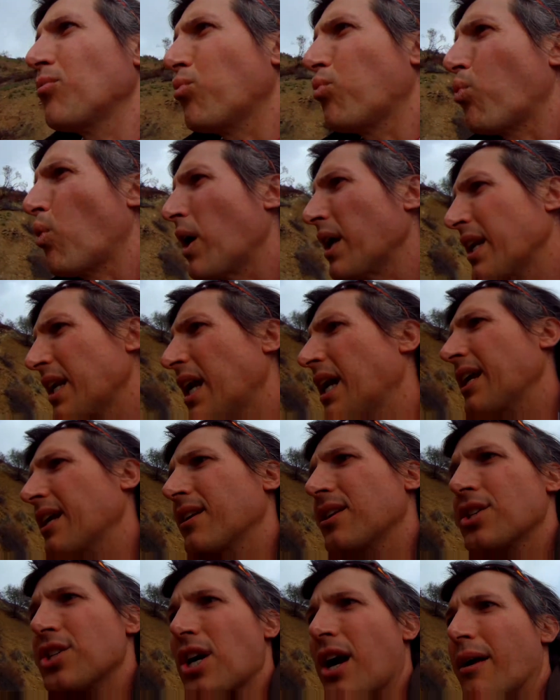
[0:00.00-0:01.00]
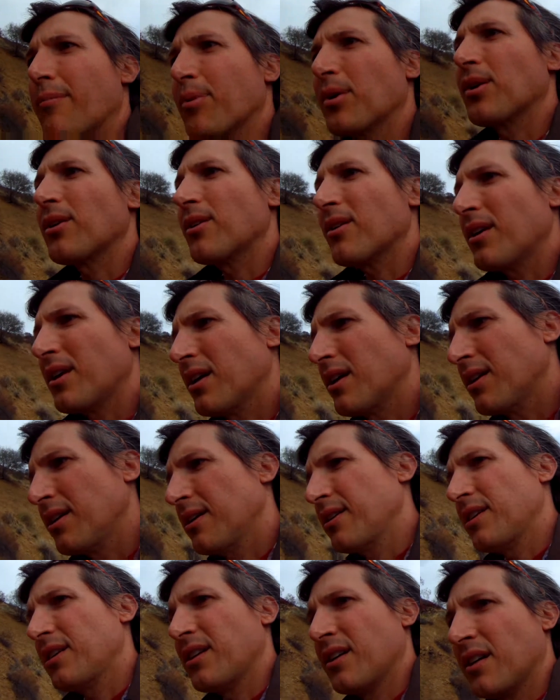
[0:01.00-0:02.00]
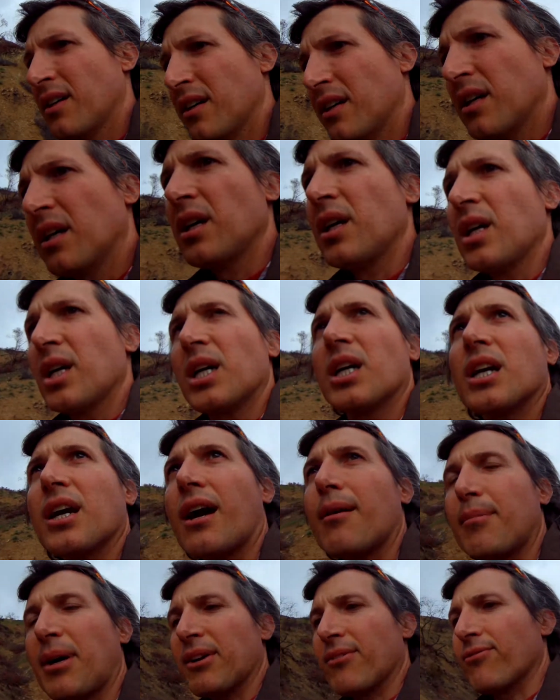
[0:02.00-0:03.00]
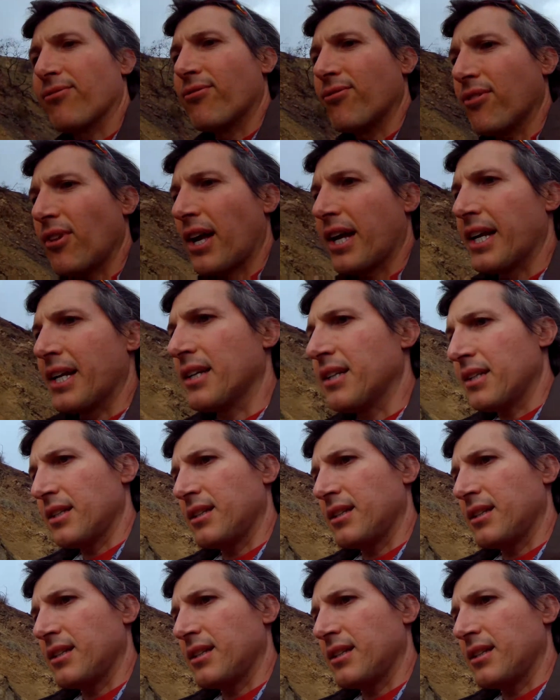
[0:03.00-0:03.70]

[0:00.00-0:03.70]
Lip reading: 1 night in Jaipur. Got my flight